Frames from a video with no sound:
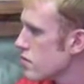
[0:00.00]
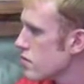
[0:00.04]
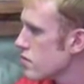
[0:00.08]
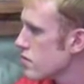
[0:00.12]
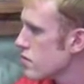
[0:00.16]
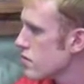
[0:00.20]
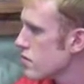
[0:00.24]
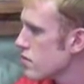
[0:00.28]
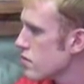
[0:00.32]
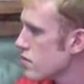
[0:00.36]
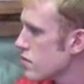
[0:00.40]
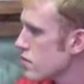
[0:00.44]

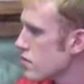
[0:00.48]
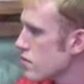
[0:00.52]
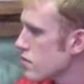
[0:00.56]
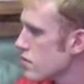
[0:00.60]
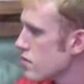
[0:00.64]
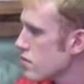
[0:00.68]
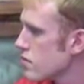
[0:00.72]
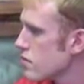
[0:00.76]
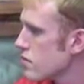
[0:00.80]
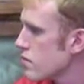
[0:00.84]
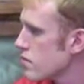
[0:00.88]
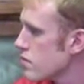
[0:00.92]

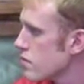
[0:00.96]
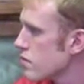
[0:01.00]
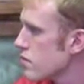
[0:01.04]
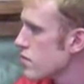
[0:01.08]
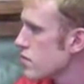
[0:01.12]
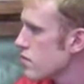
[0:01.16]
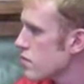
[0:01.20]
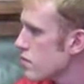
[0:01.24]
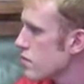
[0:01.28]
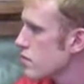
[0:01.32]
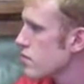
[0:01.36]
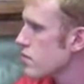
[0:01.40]

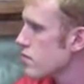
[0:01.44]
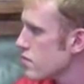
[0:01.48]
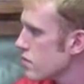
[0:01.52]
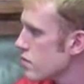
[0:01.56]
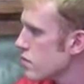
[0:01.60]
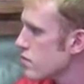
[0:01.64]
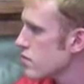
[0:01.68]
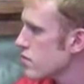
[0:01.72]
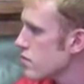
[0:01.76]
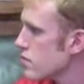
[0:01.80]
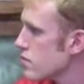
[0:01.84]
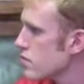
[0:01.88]

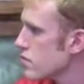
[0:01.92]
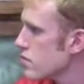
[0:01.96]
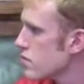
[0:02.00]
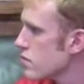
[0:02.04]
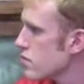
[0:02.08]
The person shown says nothing.